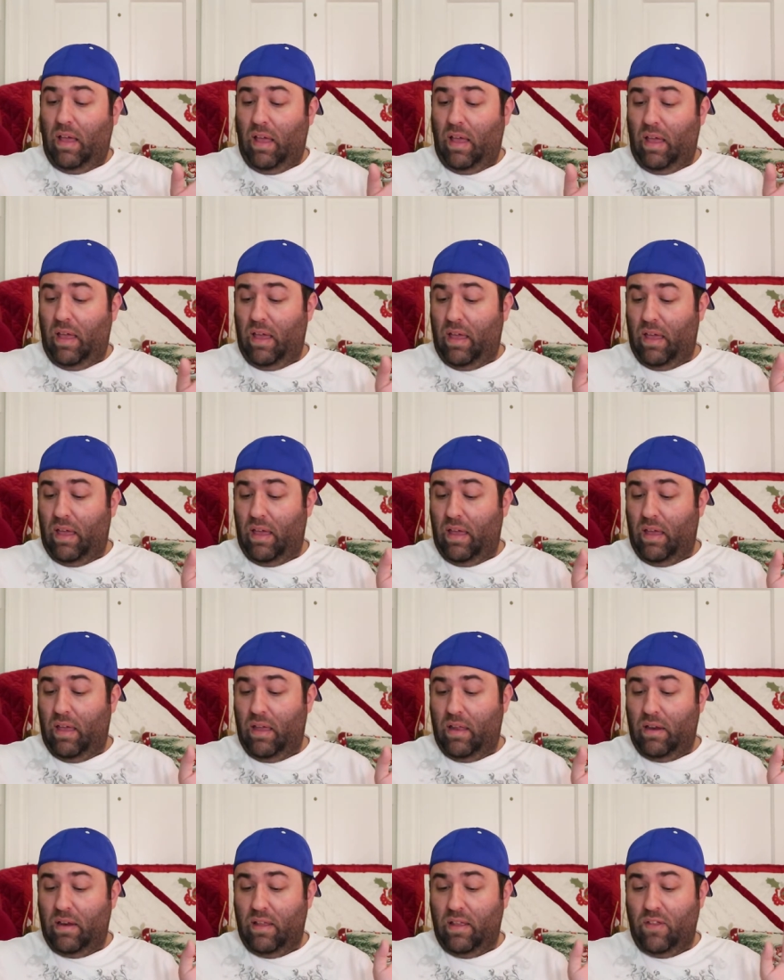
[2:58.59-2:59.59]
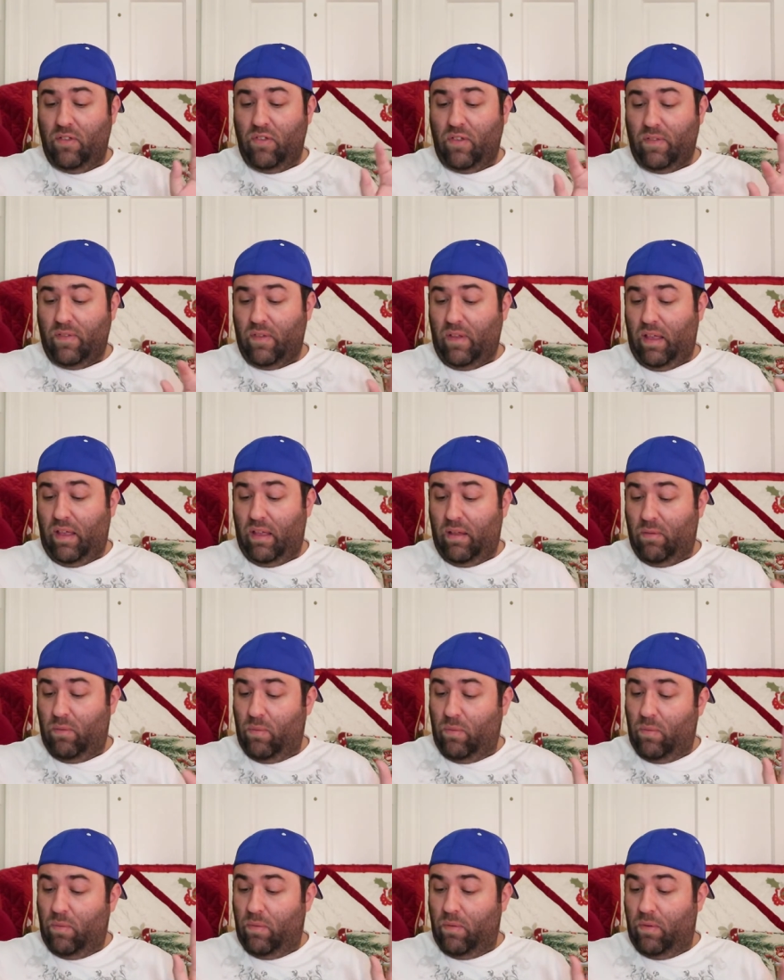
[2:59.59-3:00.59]
And it's just like
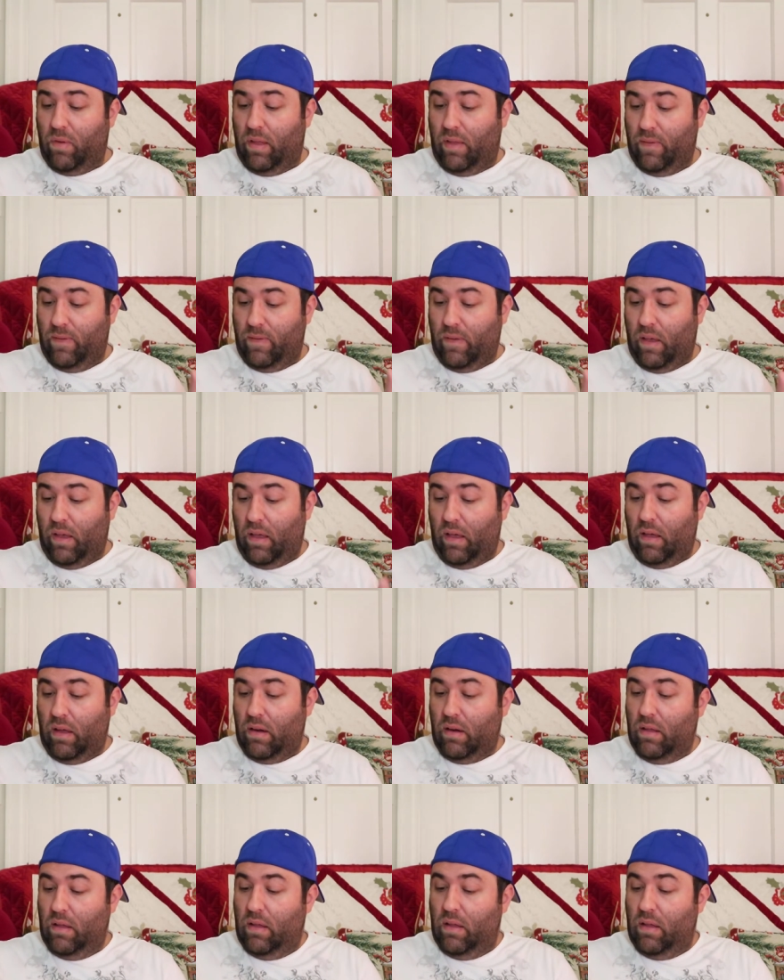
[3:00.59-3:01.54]
insane.